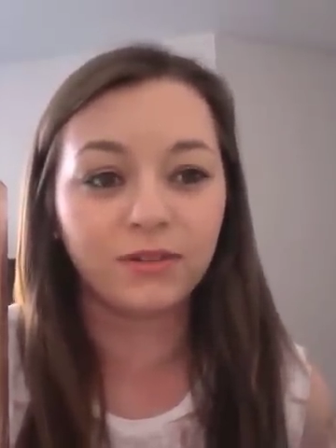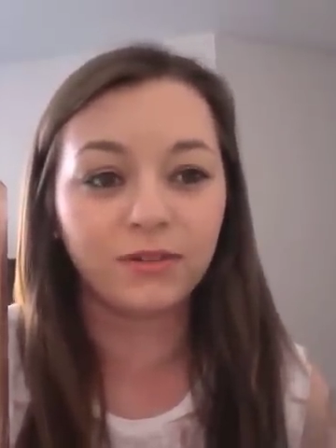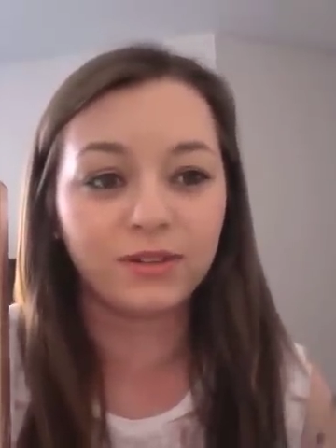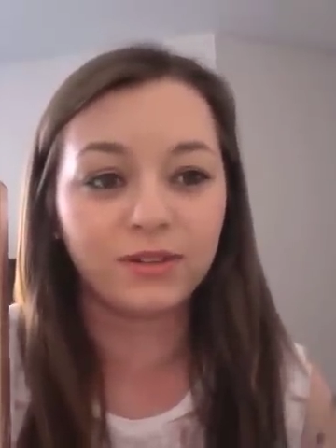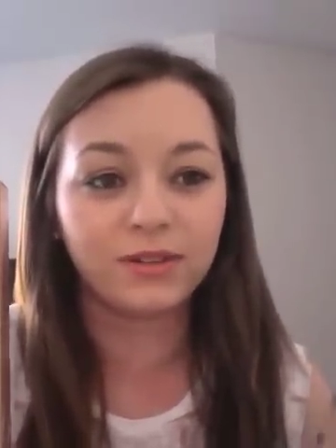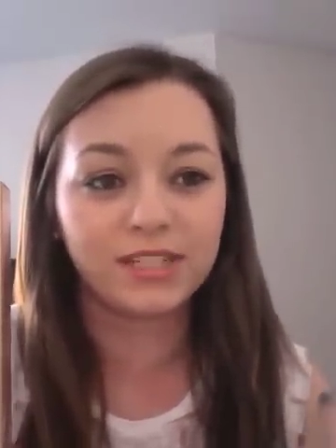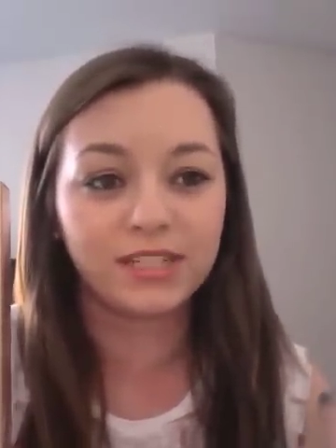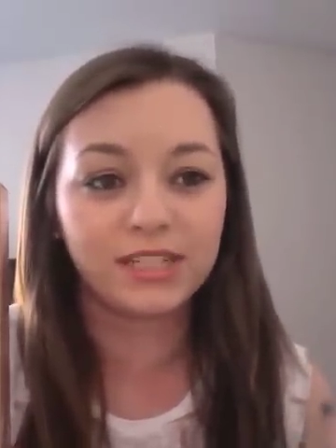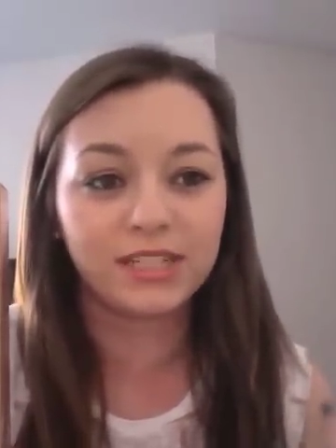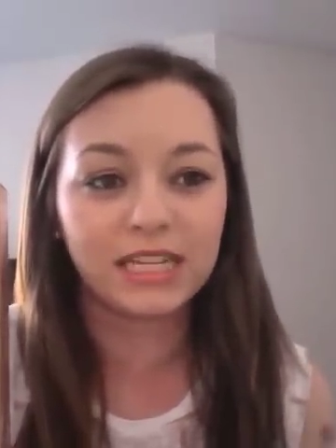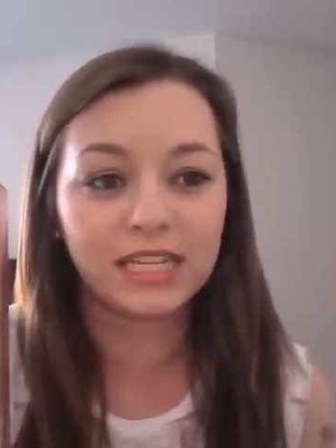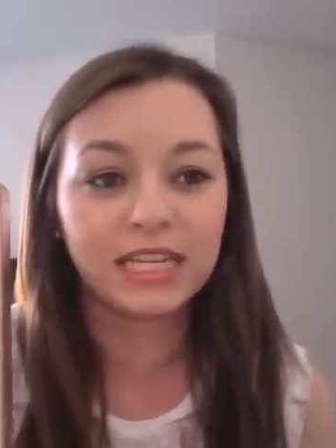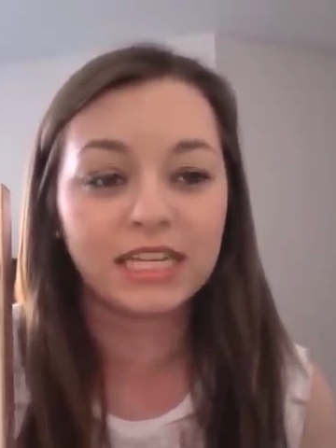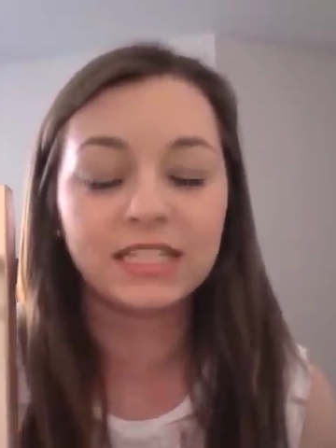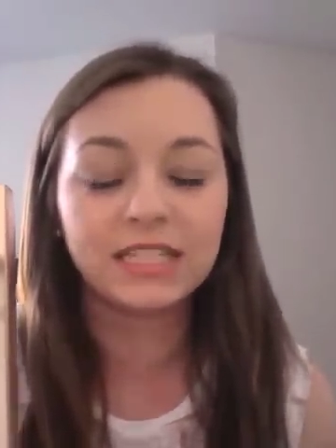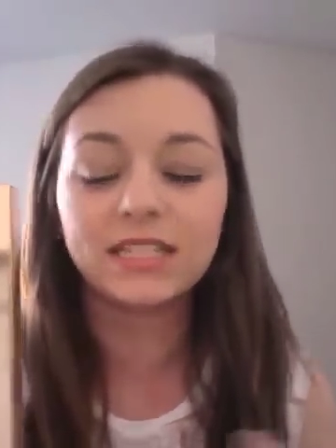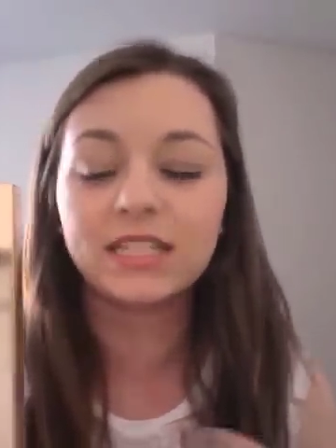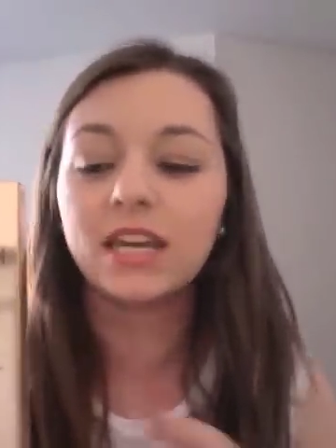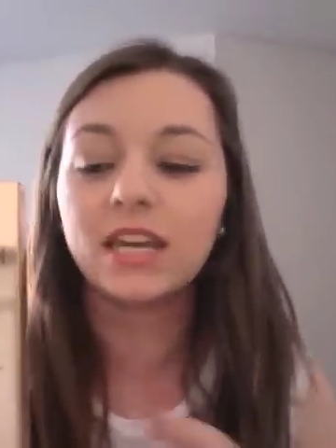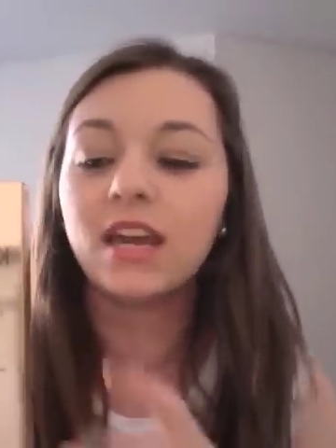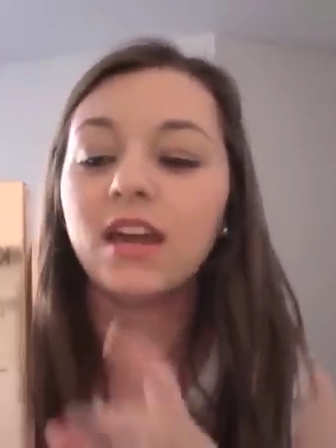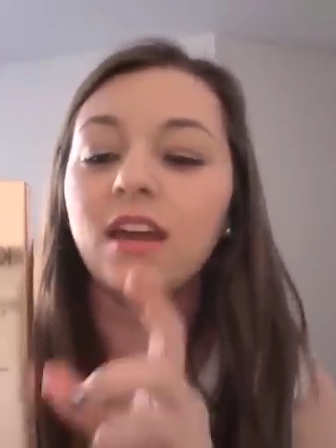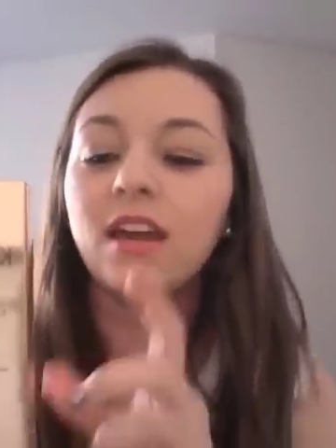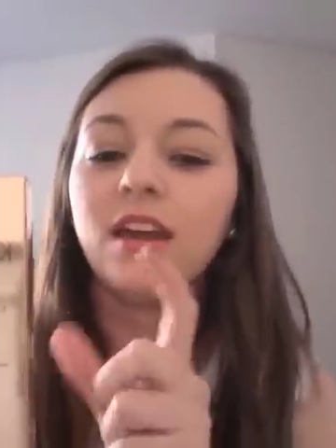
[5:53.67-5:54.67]
already
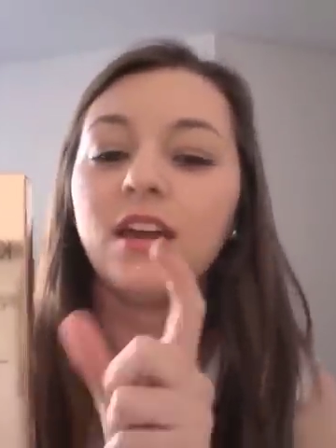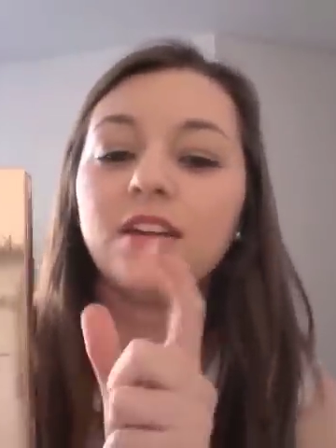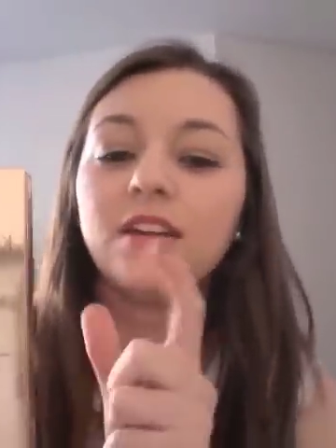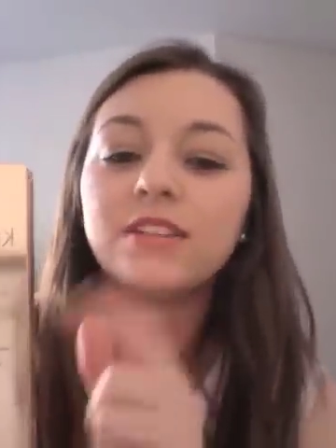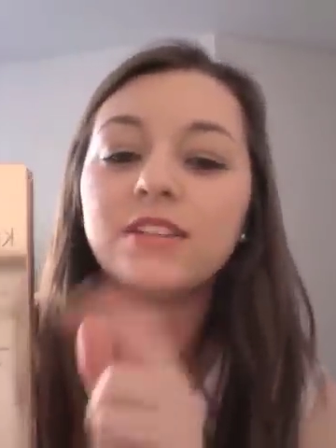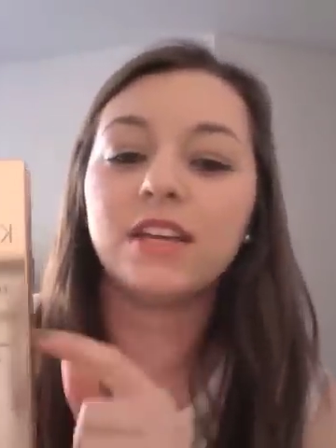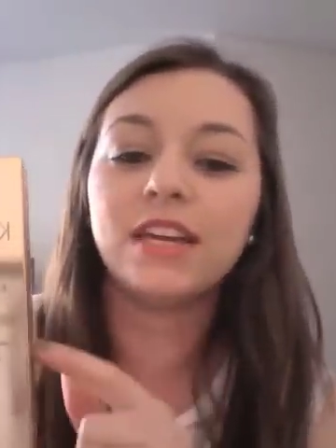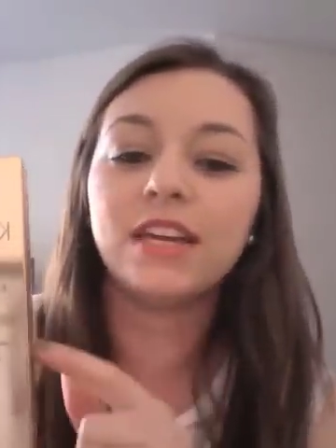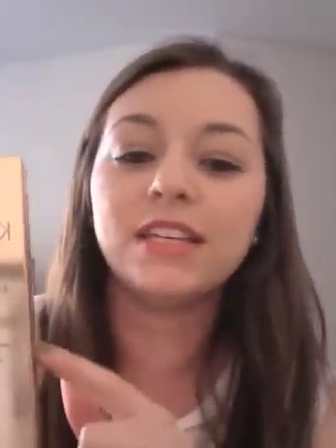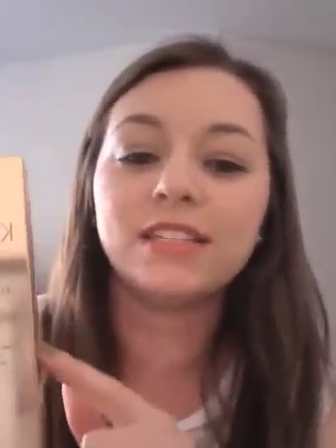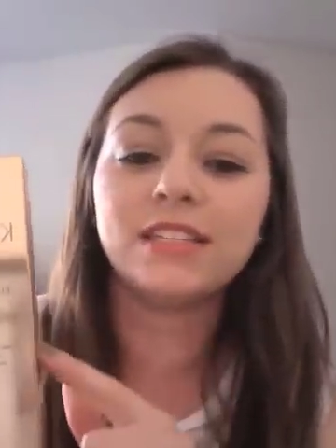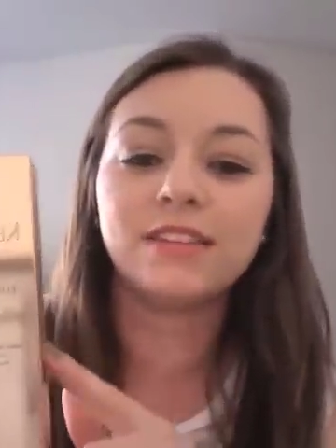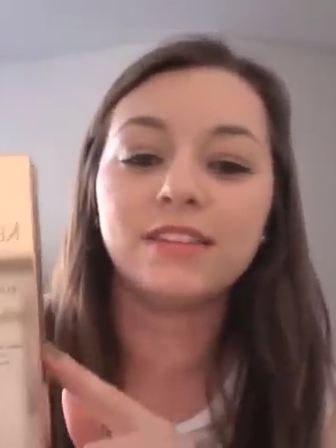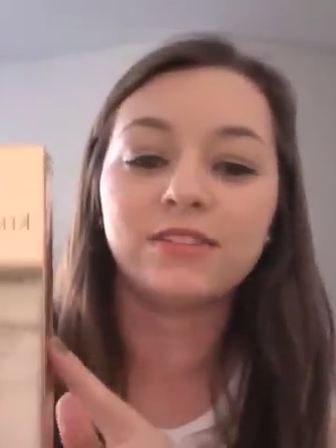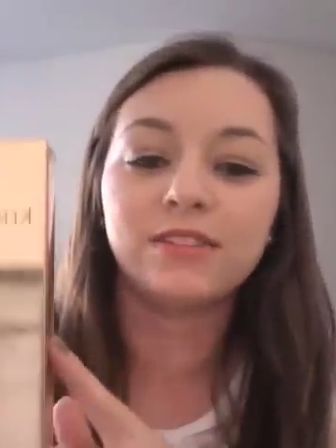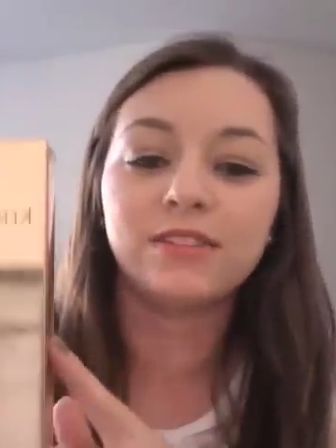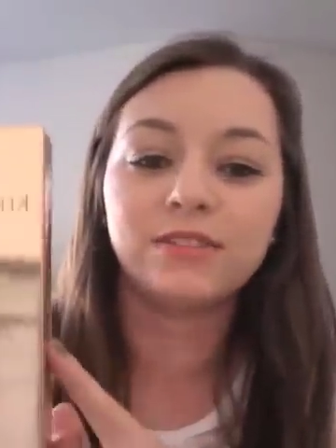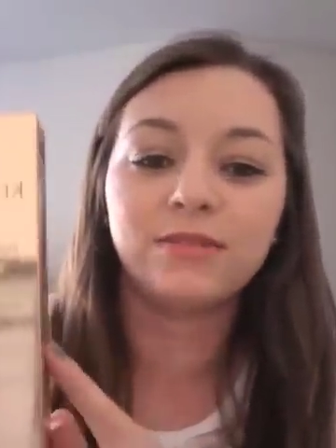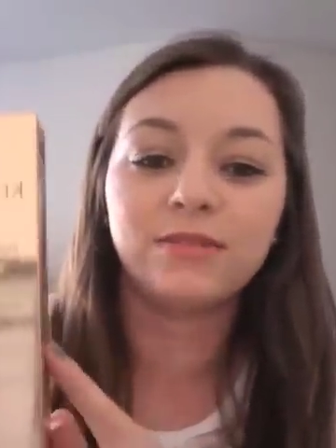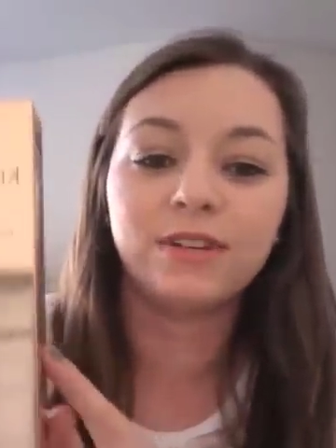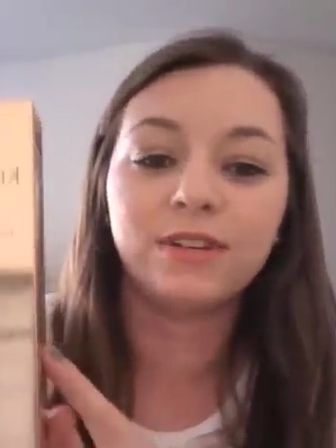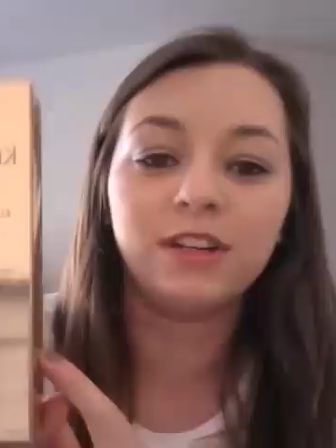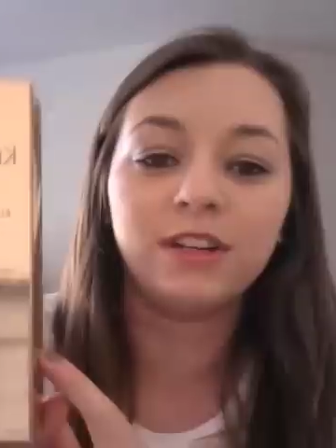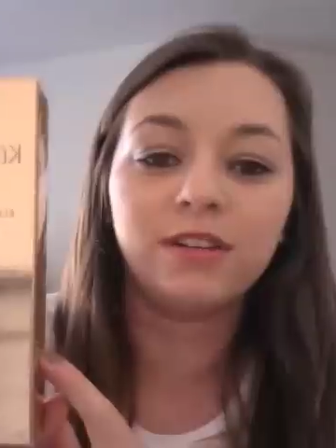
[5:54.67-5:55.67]
is. So he said this
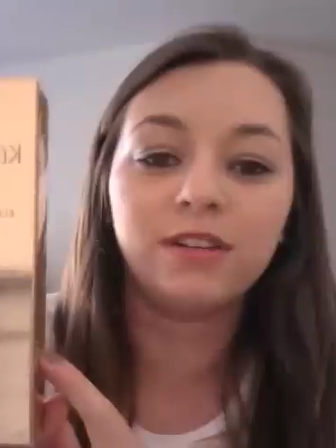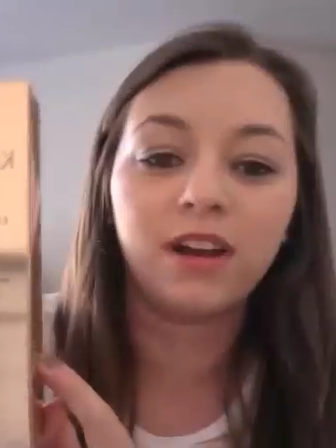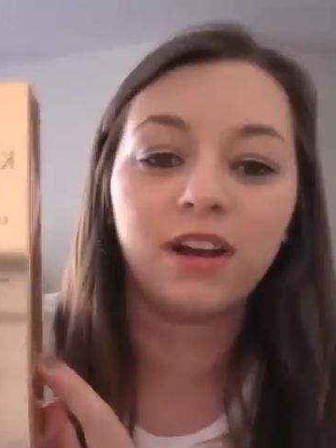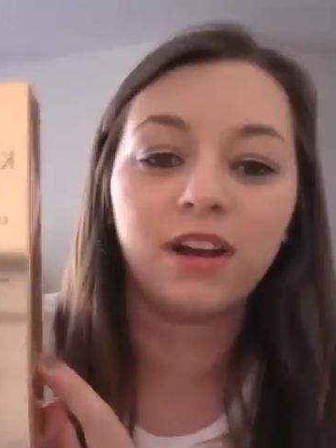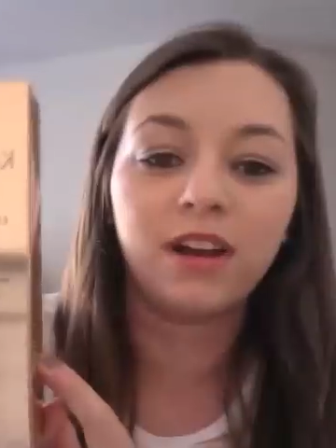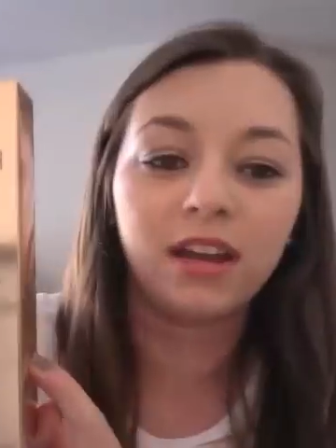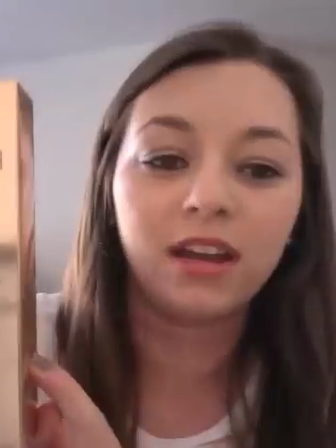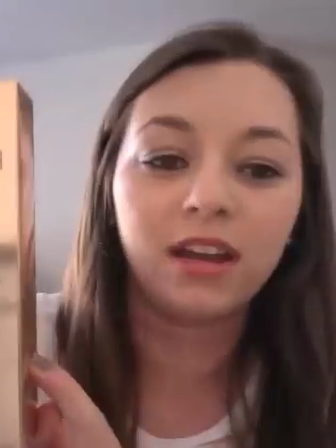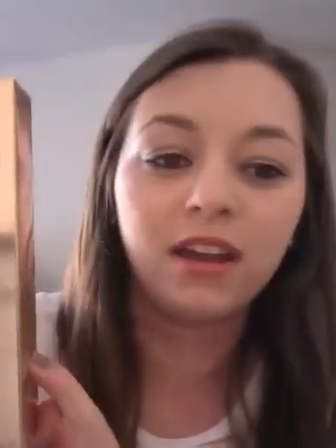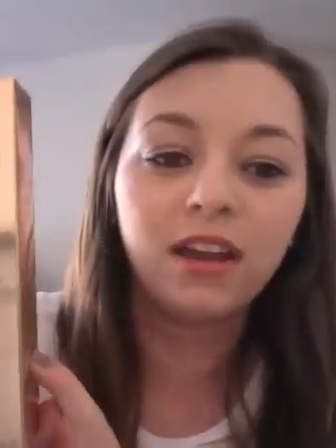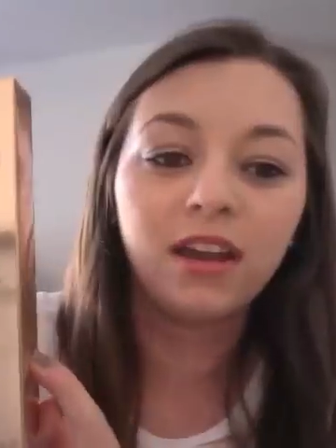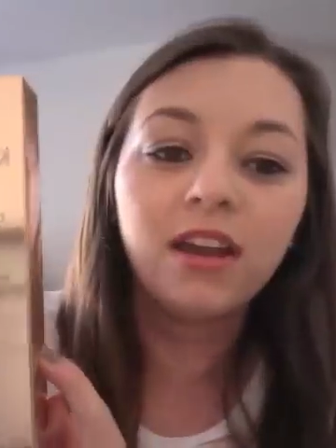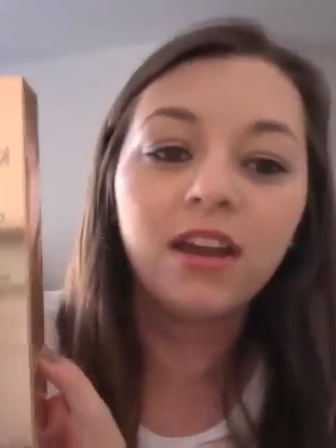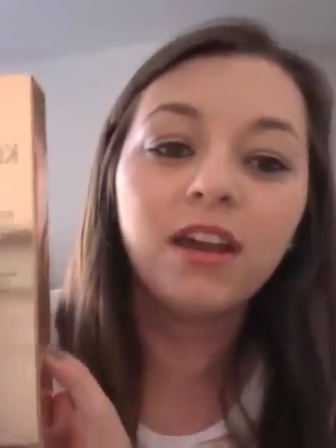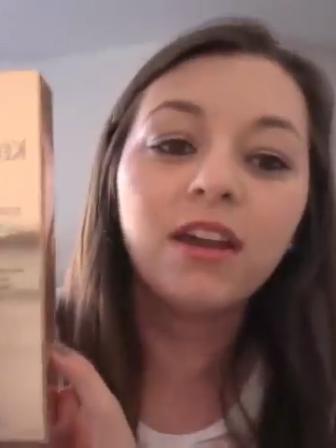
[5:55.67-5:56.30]
is really great.